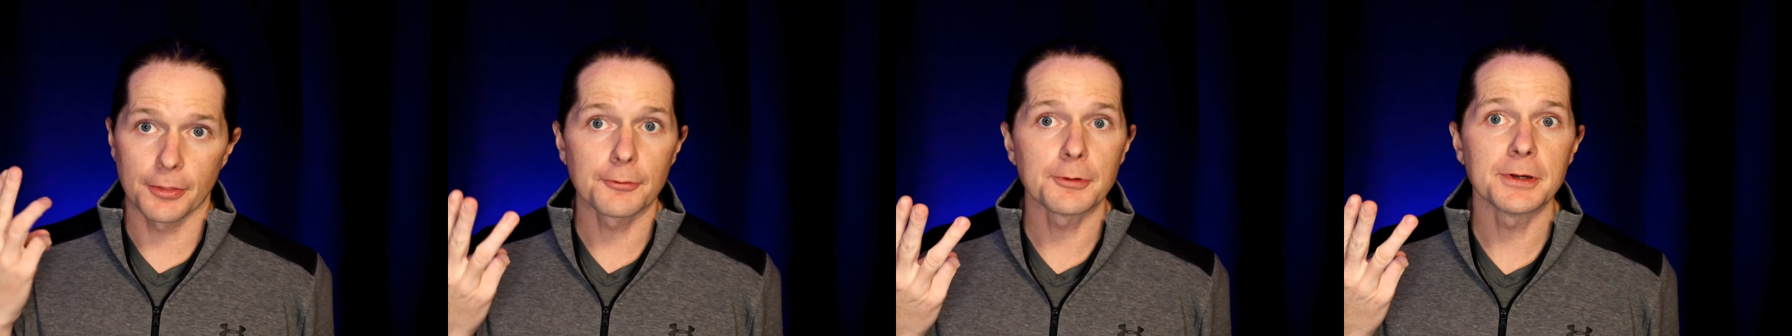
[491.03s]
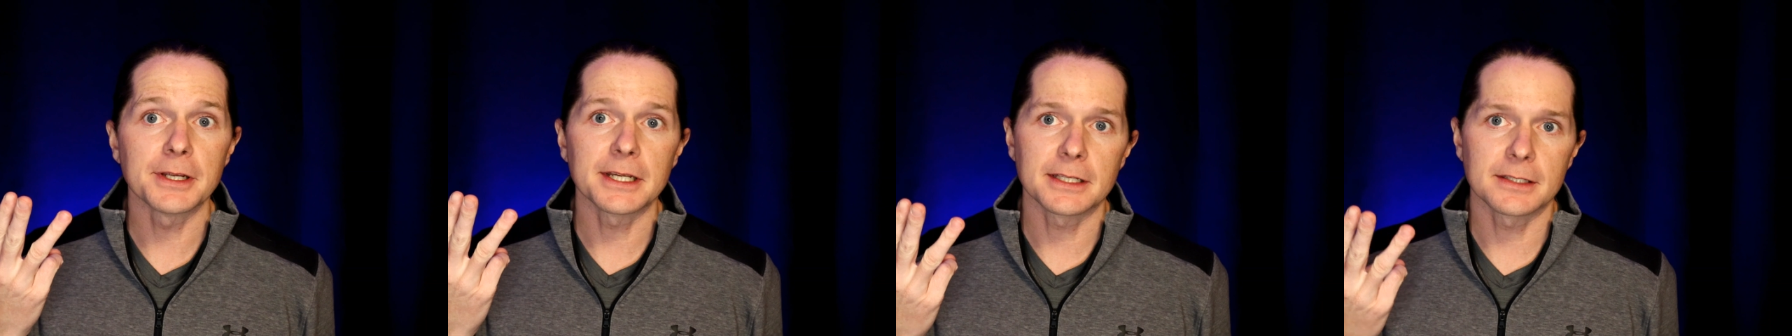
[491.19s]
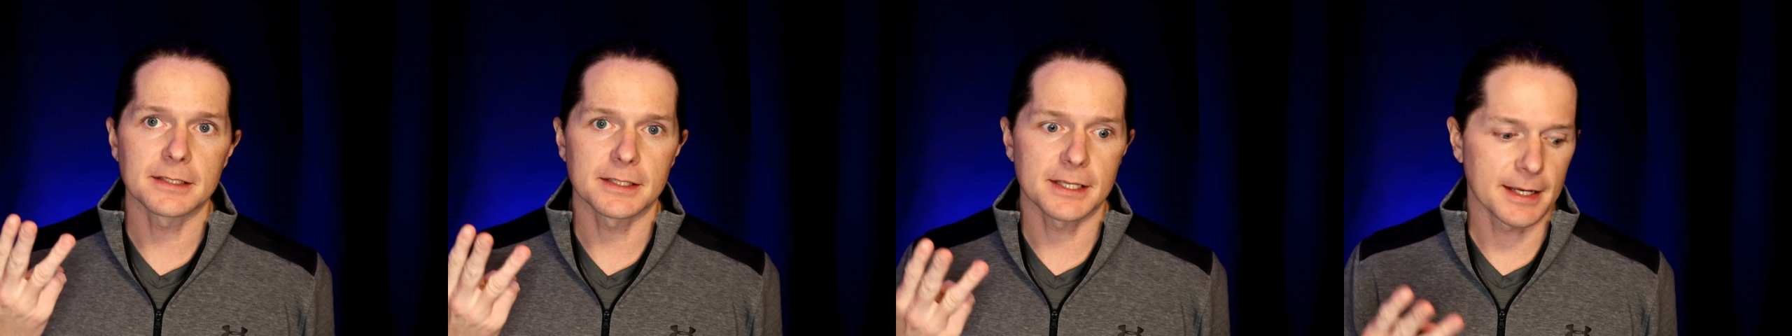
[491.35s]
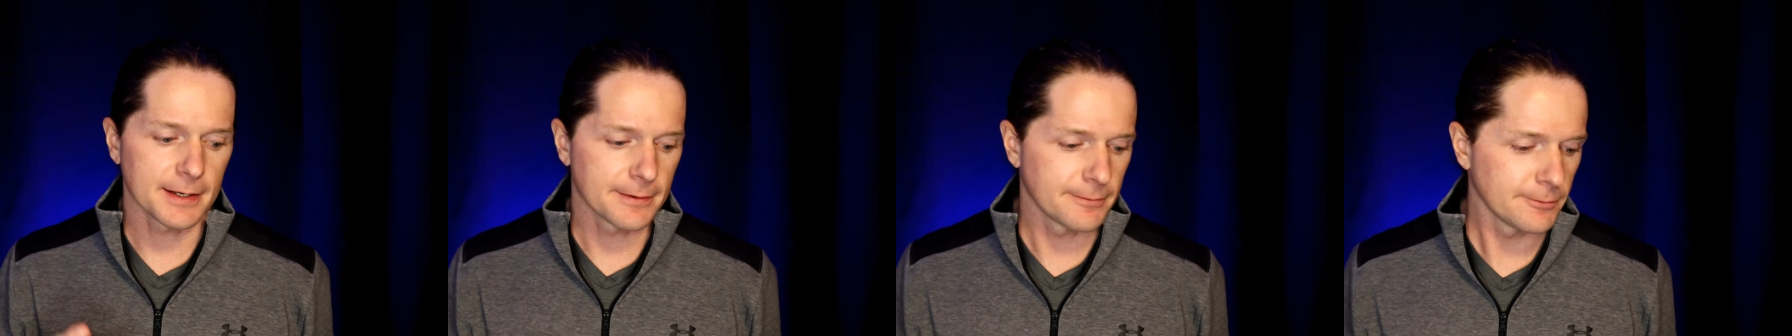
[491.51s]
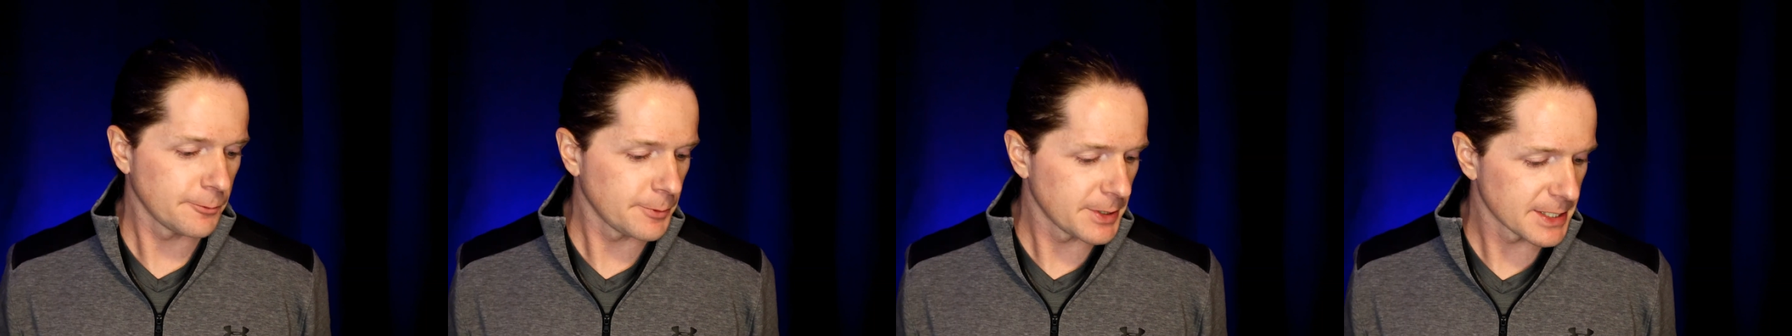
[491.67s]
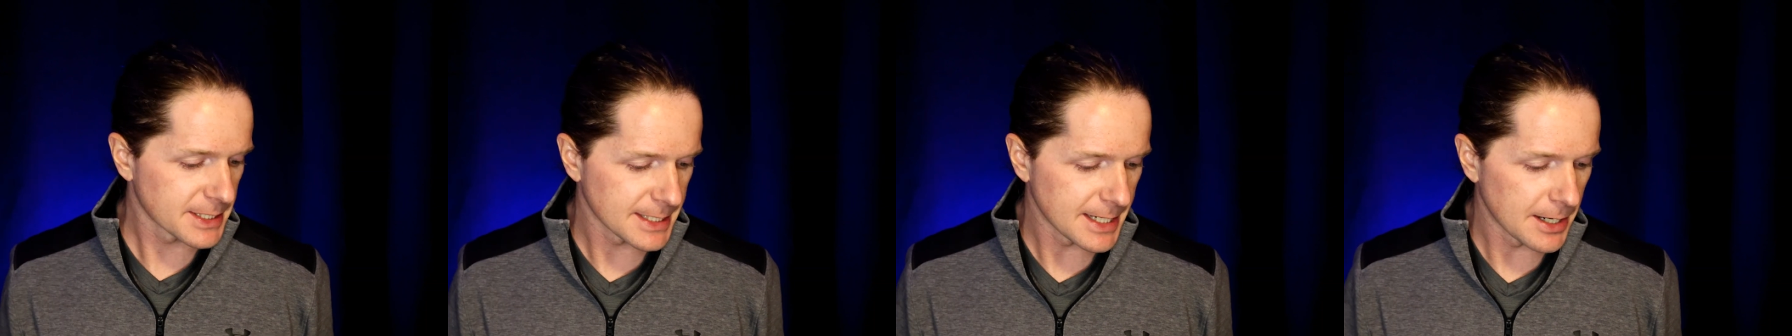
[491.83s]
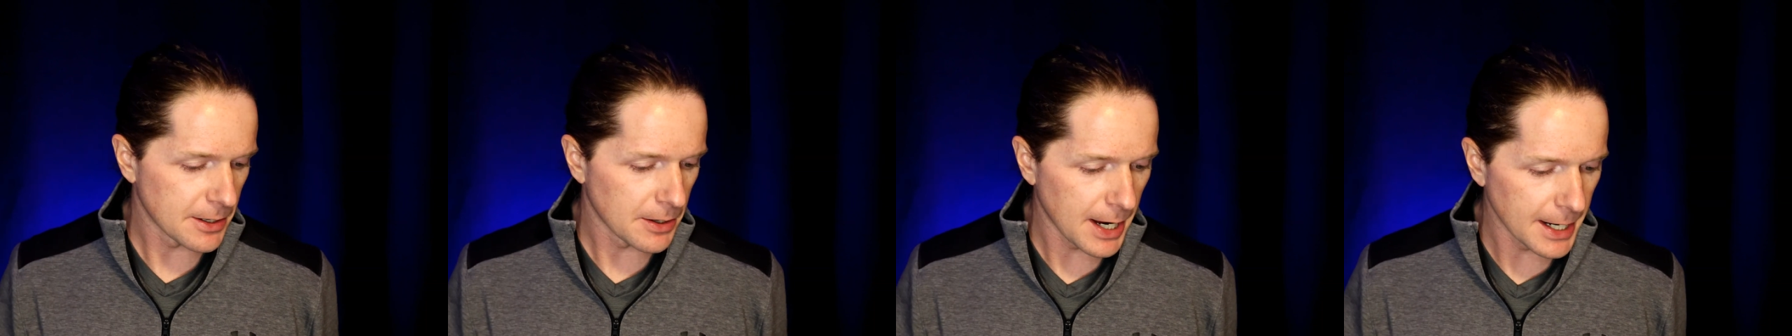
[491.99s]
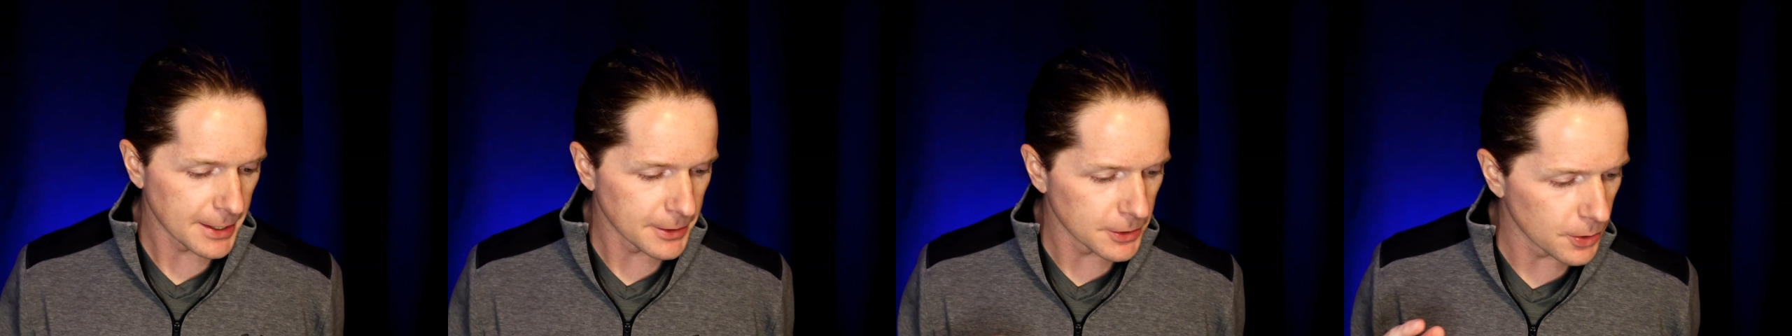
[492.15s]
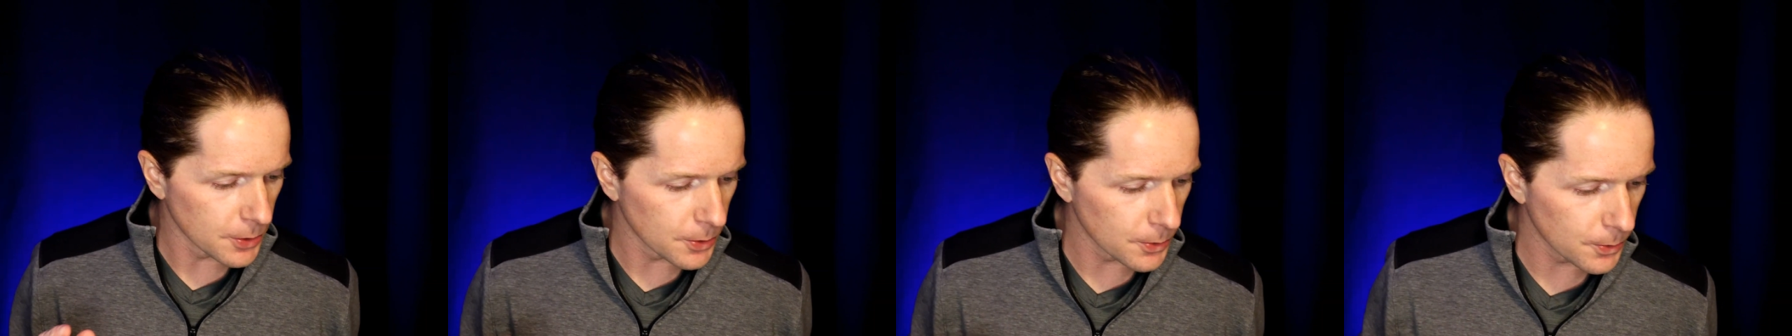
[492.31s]
3 consecutive weeks. Now,
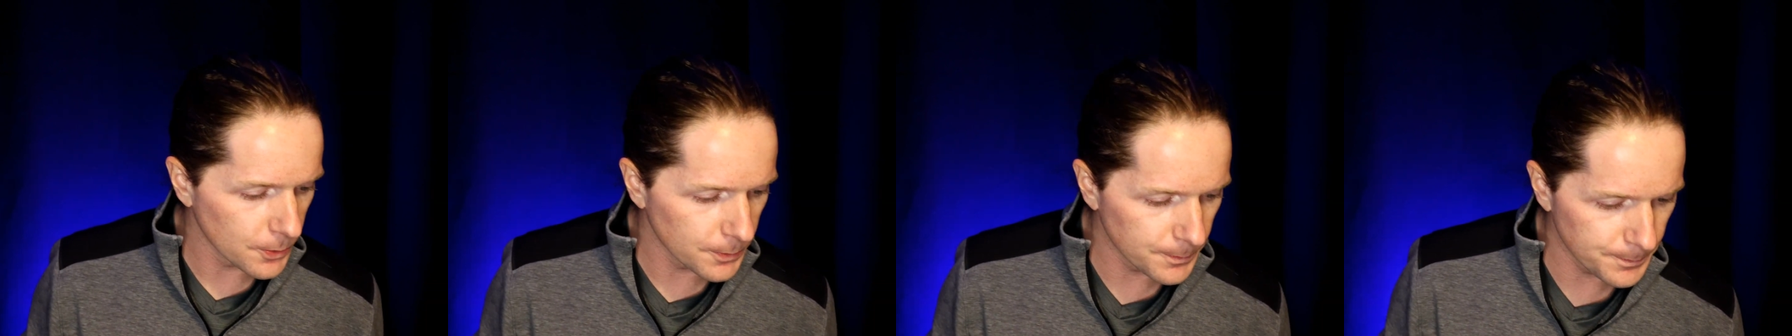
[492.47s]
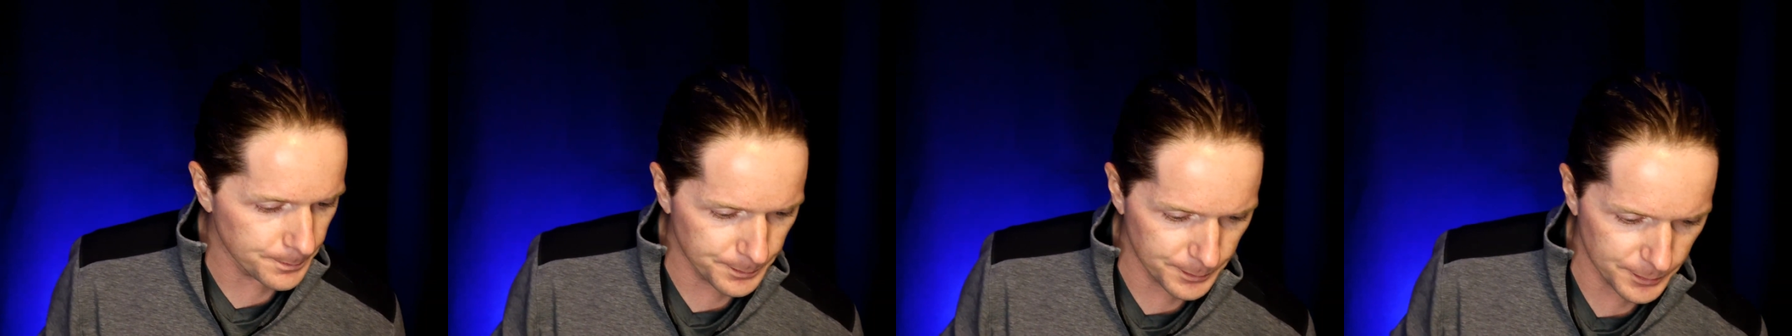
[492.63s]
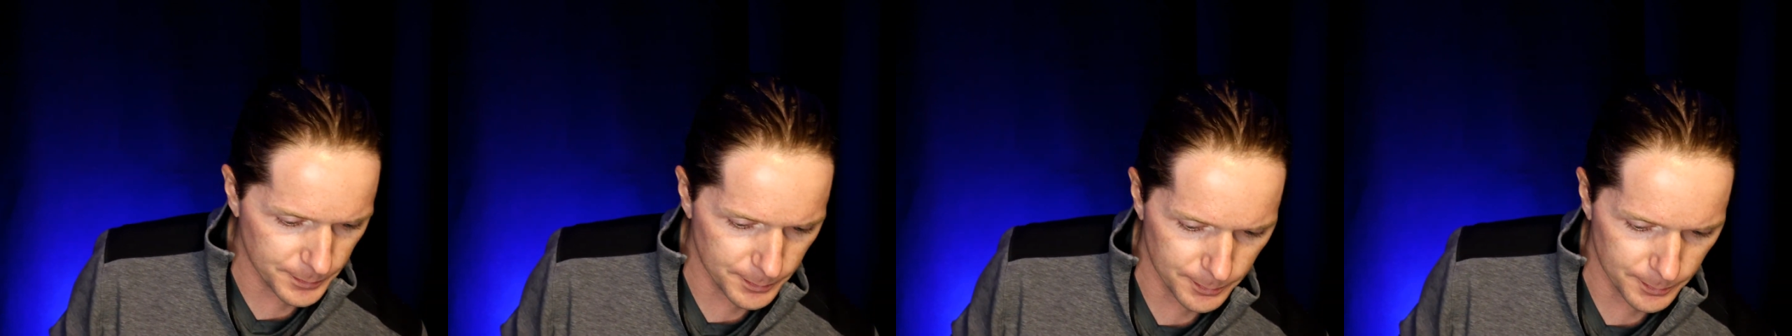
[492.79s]
I know